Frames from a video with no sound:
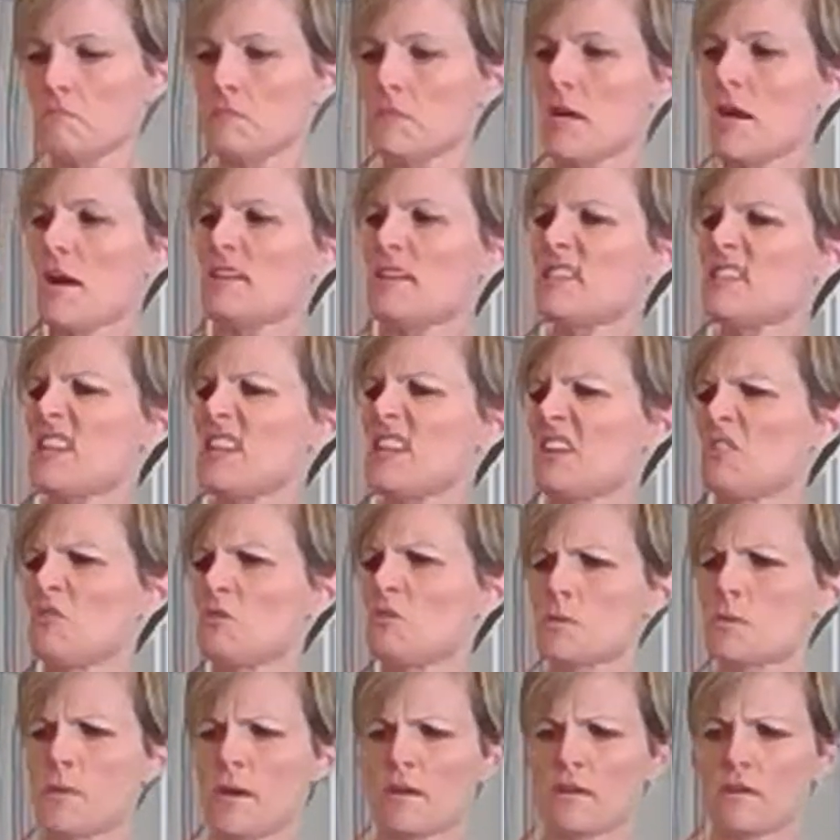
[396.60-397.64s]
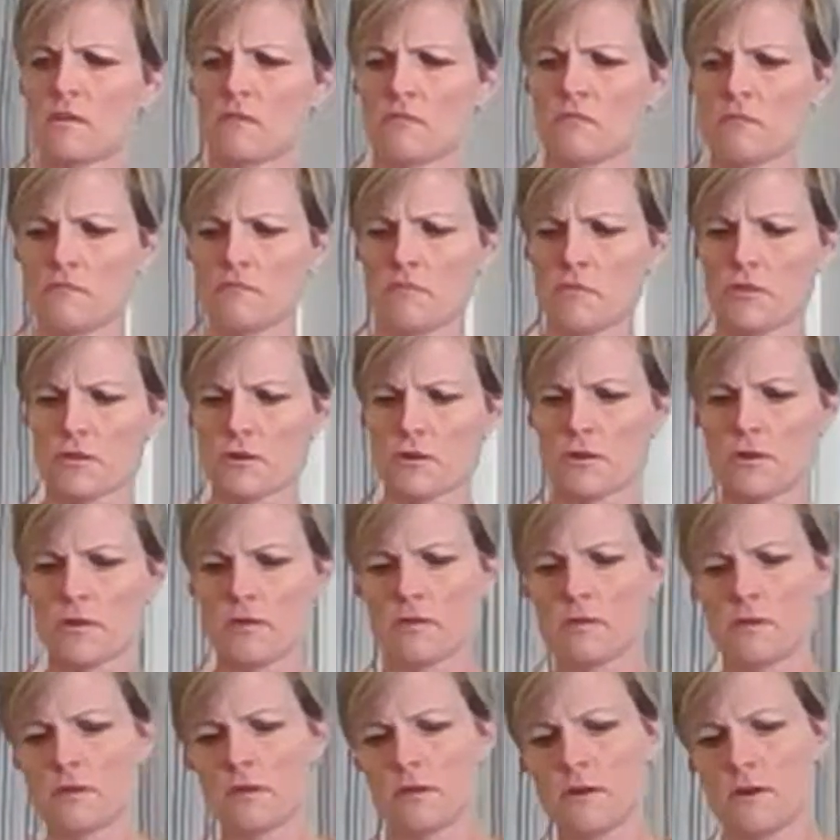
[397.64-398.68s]
Yeah, I'd say I used about a third
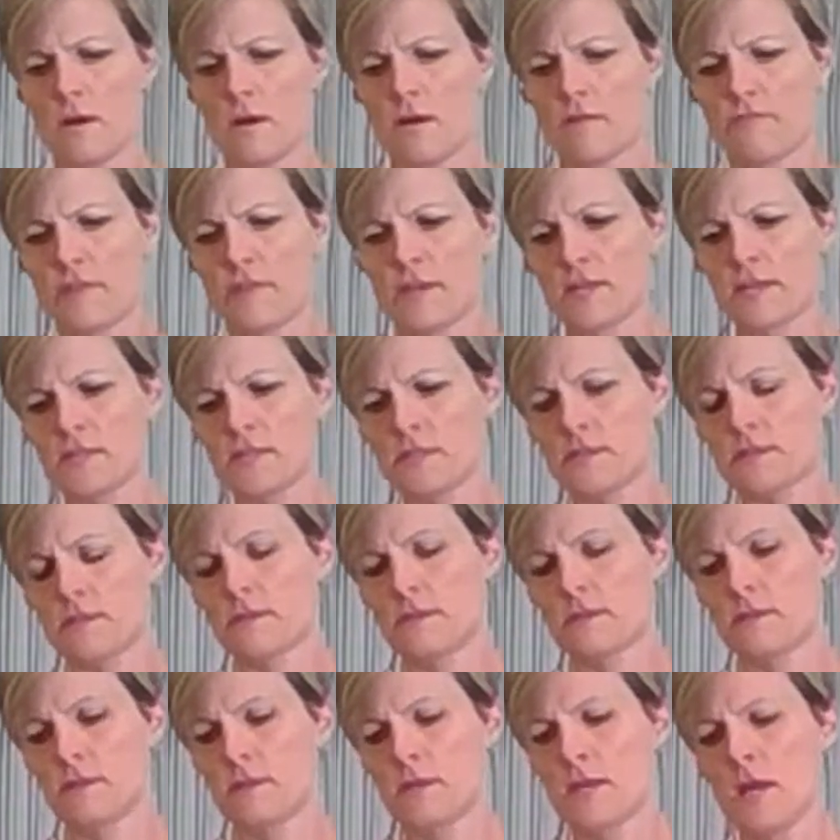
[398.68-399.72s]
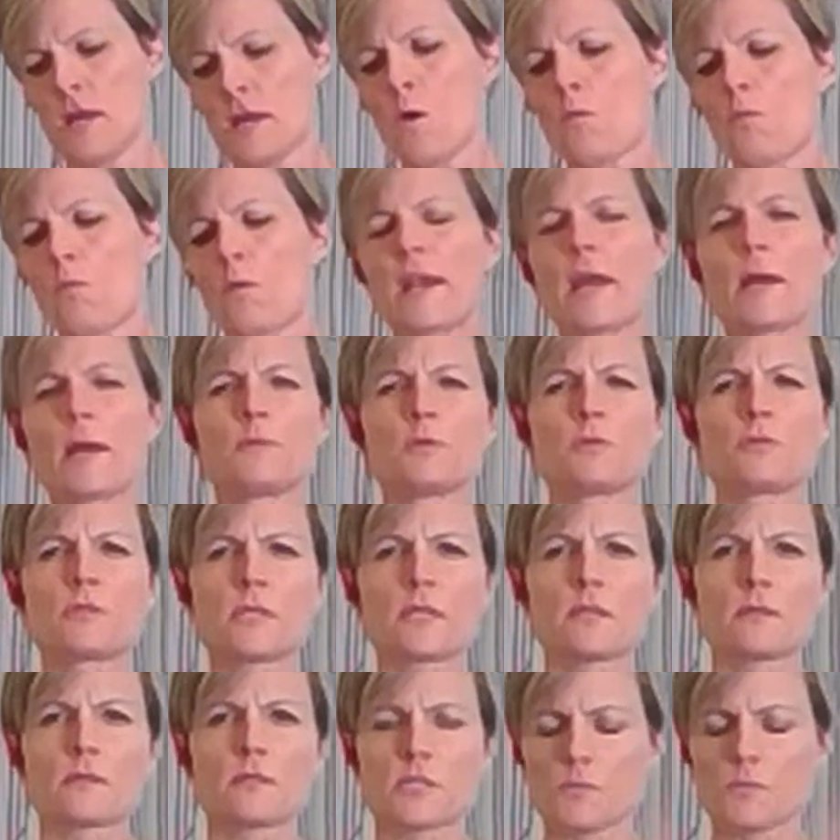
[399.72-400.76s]
of this. When I'm
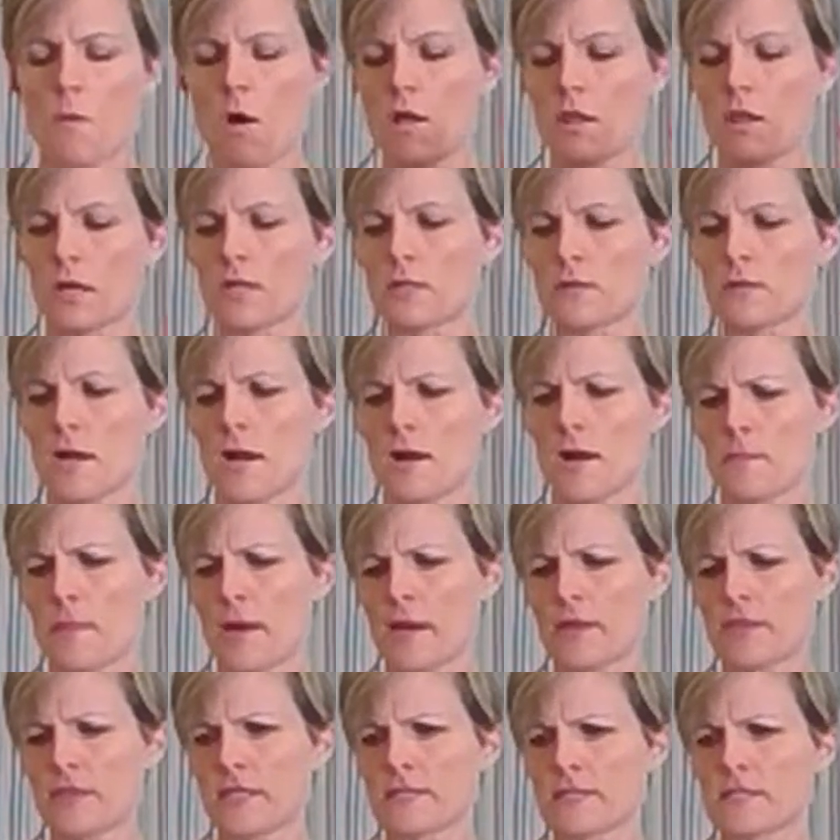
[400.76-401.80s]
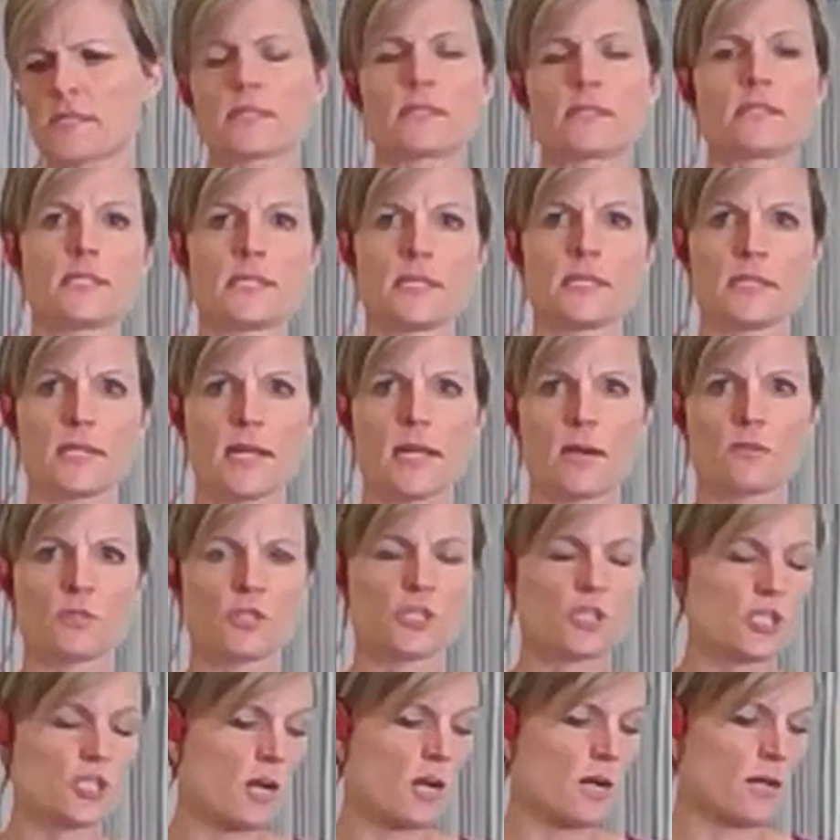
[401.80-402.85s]
using the smaller, I think
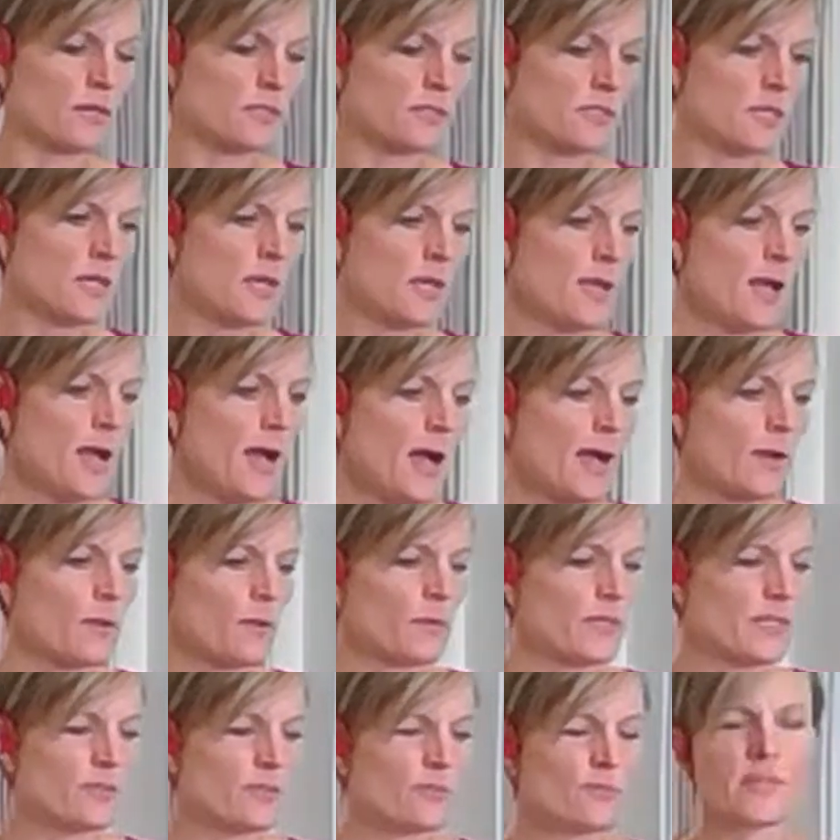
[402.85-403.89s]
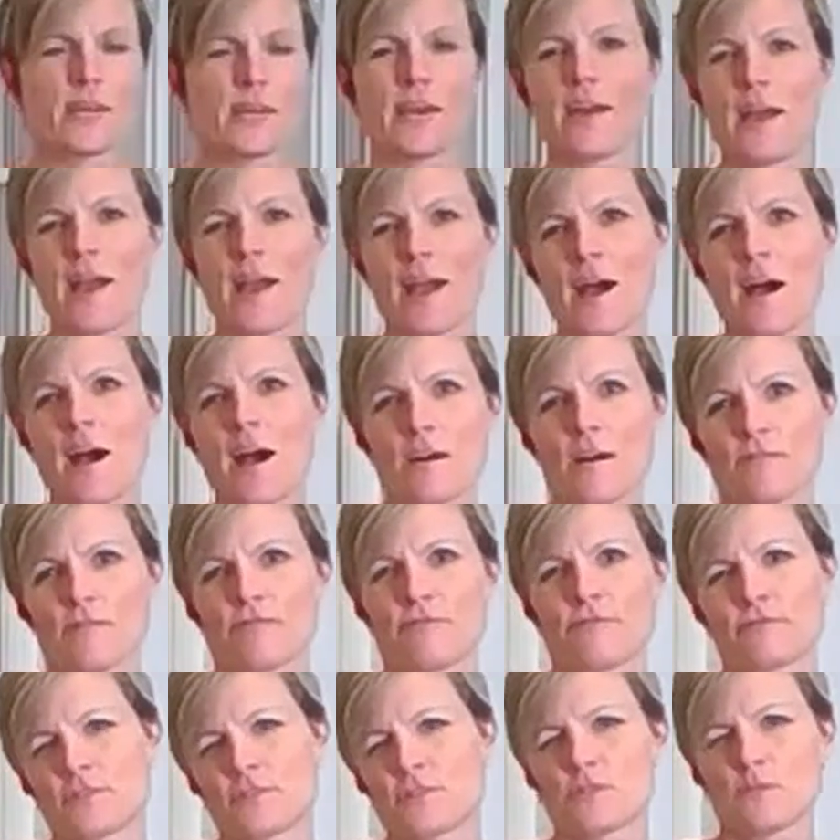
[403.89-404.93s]
16-ounce jars, I would use a half
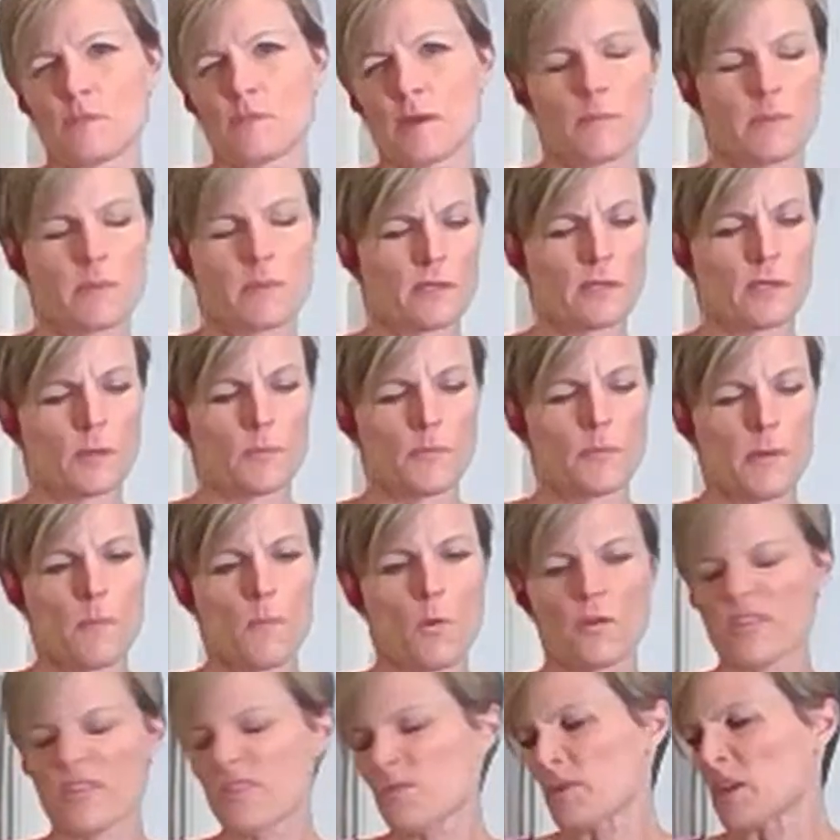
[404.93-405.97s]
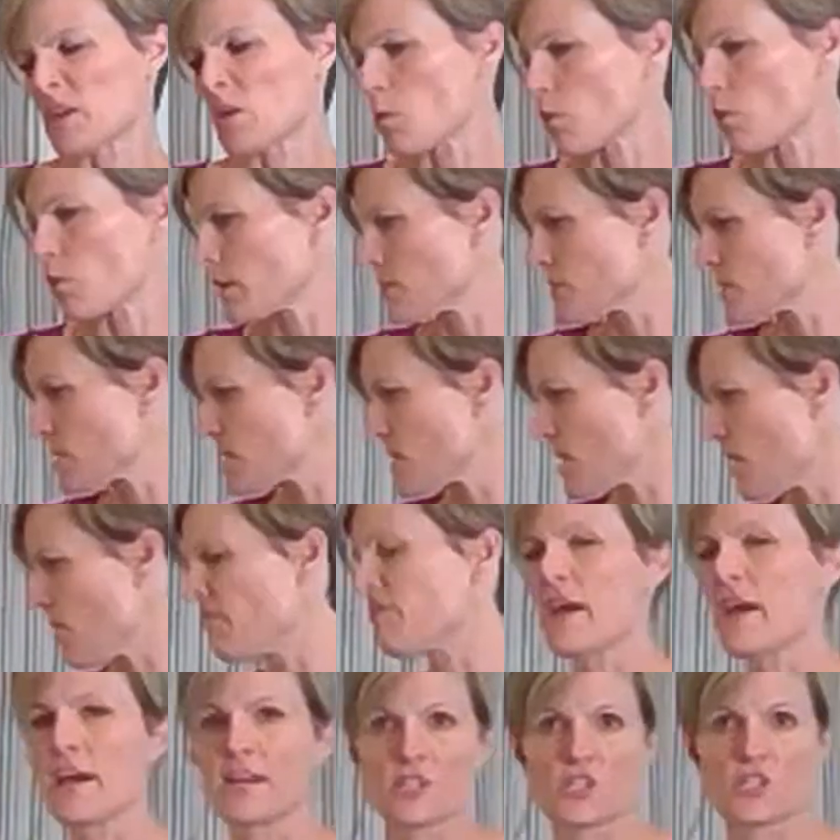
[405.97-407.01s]
to maybe a little bit more, 3/4 of
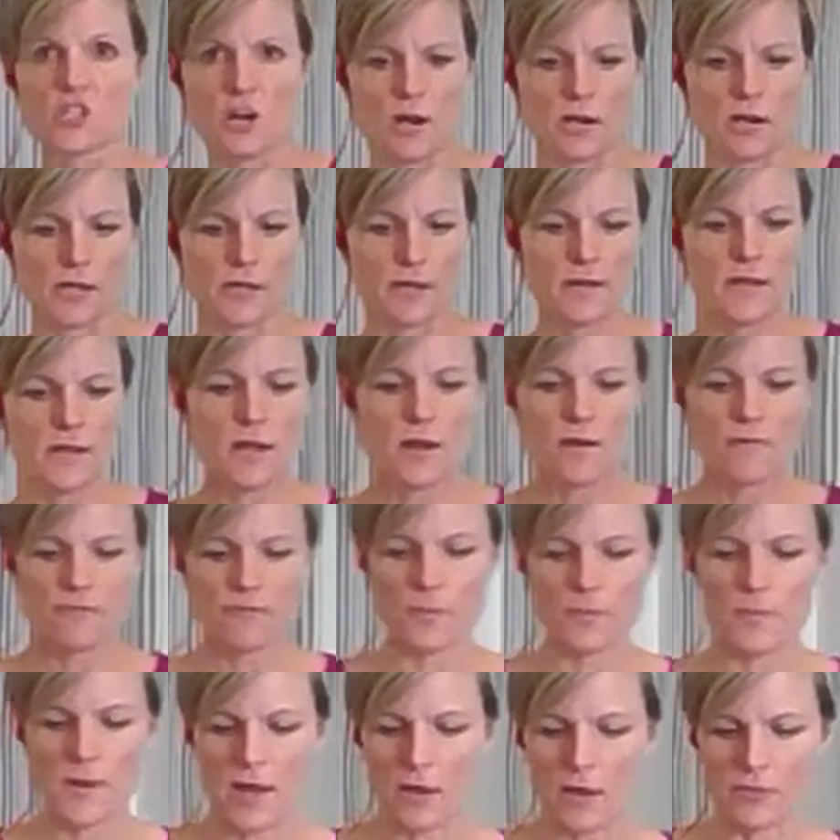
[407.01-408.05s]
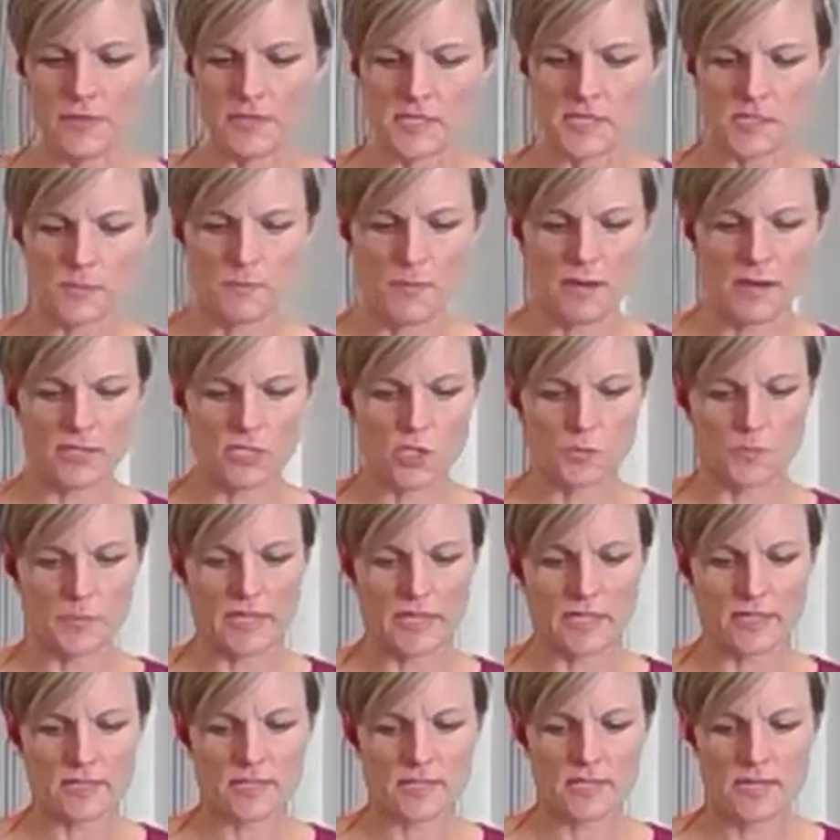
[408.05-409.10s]
that jar for about this much
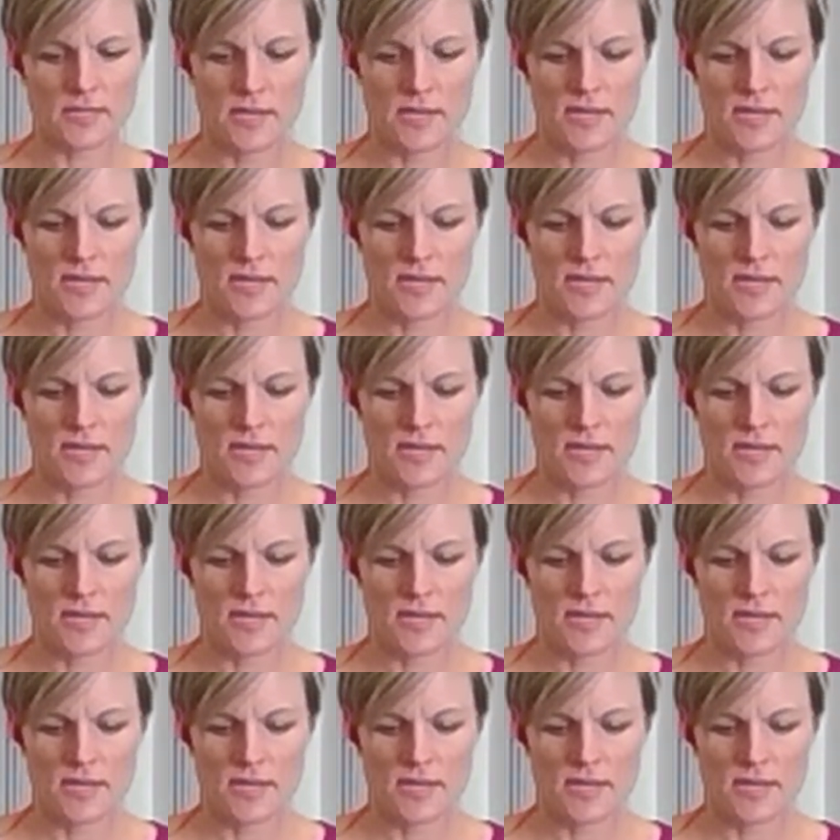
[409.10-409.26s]
meat.